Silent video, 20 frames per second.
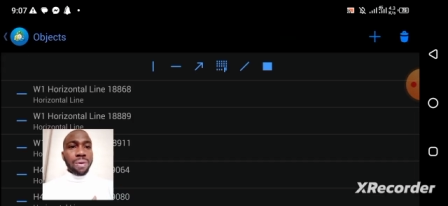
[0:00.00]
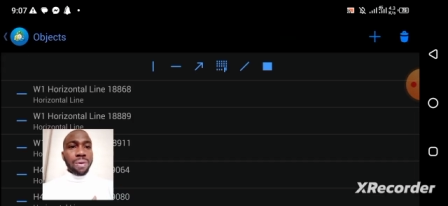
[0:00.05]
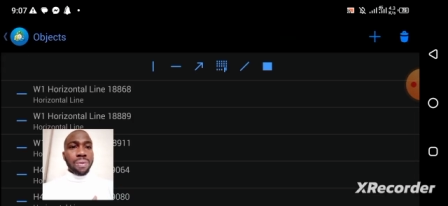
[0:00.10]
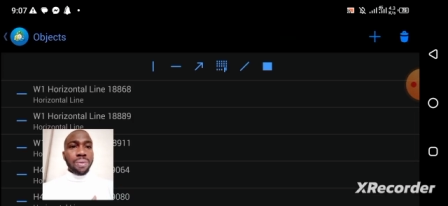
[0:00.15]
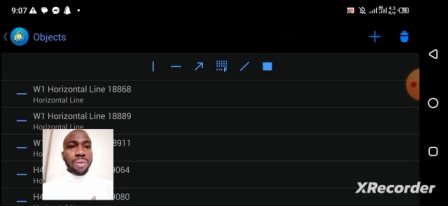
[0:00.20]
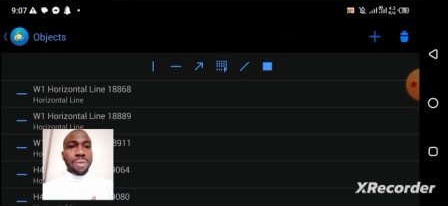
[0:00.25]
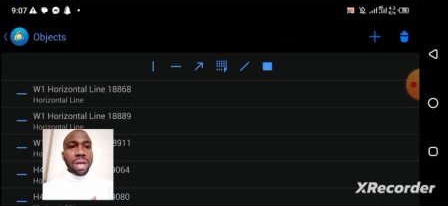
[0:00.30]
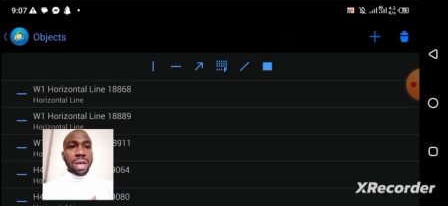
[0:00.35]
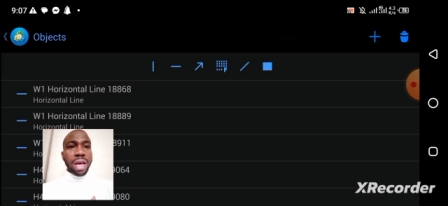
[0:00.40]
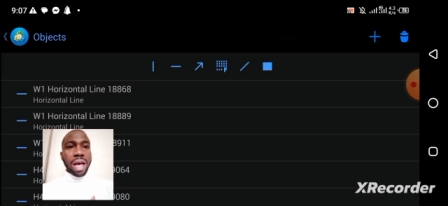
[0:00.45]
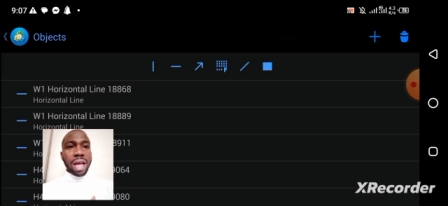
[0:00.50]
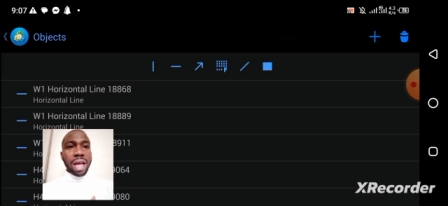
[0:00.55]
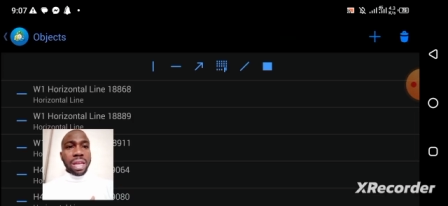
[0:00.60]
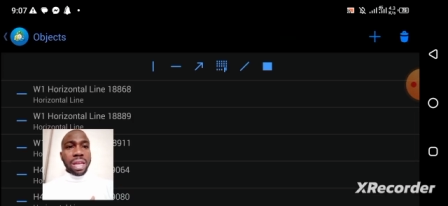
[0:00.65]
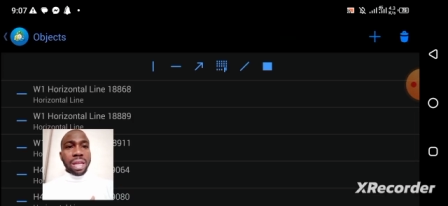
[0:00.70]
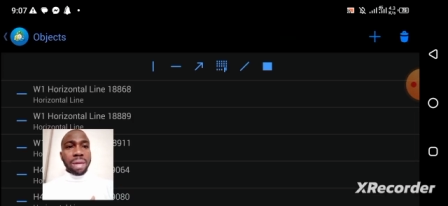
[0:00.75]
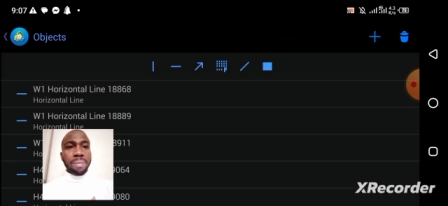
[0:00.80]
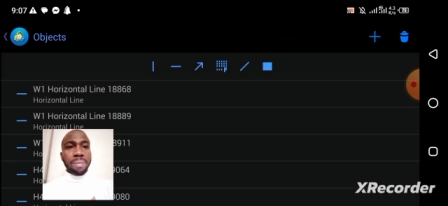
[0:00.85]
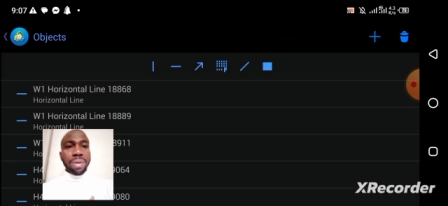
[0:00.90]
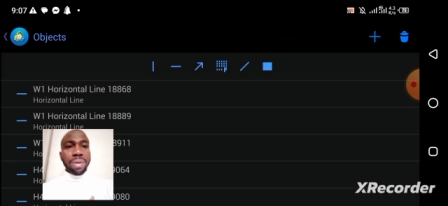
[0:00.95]
we had
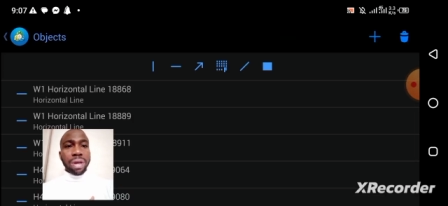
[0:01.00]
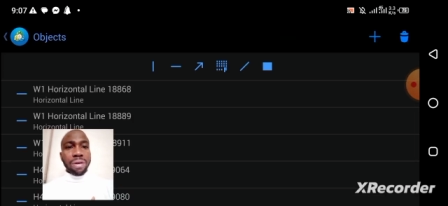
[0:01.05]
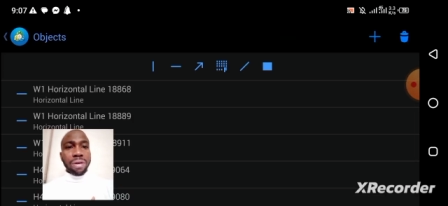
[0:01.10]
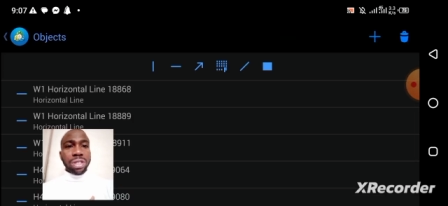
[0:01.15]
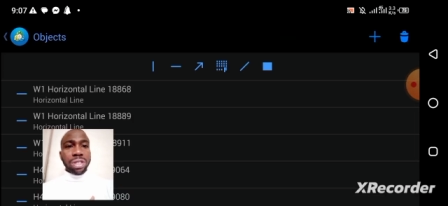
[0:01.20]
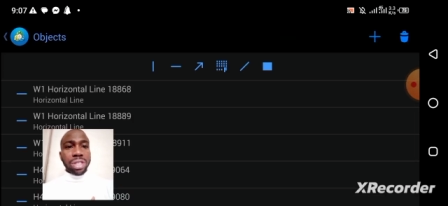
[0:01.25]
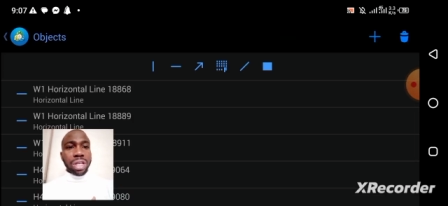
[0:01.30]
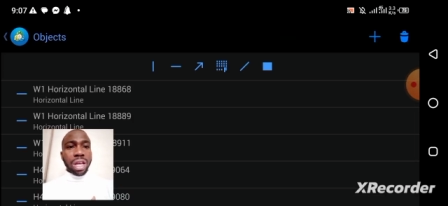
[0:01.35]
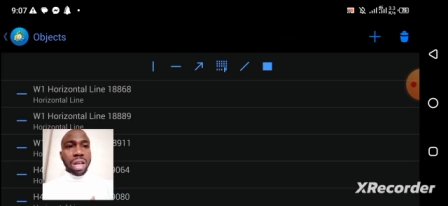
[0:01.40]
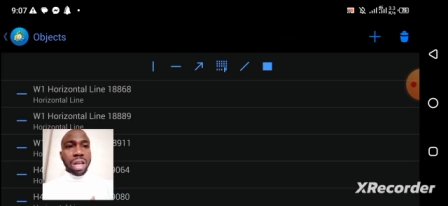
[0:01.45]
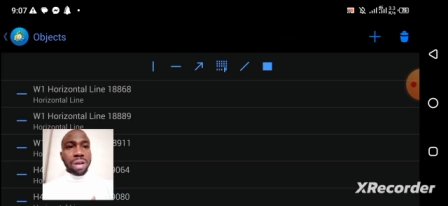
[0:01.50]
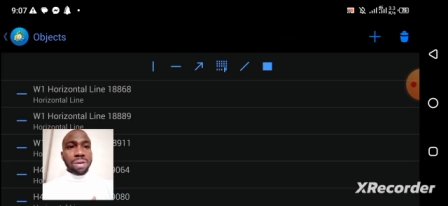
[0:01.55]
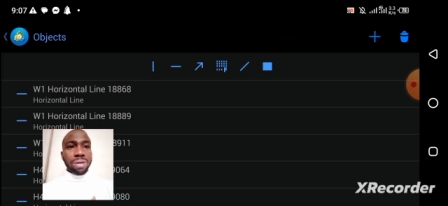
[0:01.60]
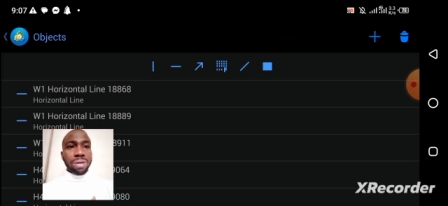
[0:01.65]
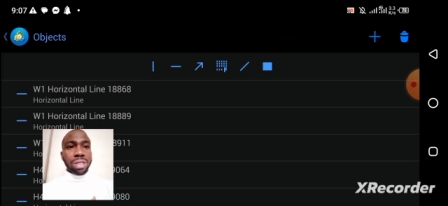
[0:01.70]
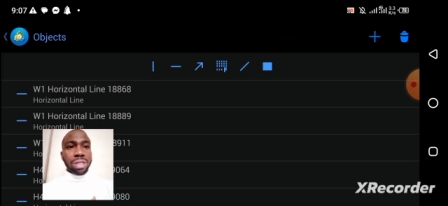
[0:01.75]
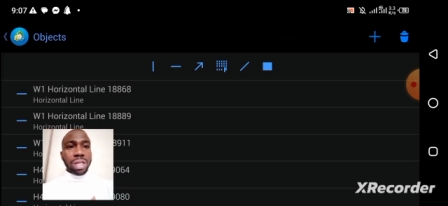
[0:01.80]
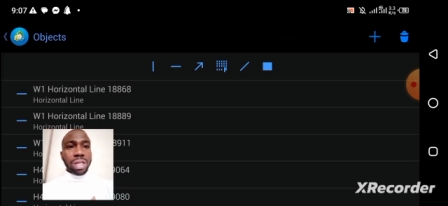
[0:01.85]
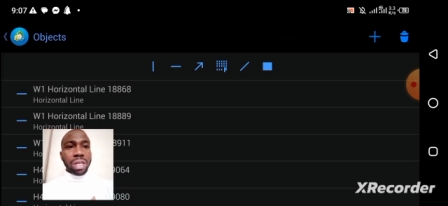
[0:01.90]
a bearish candlestick.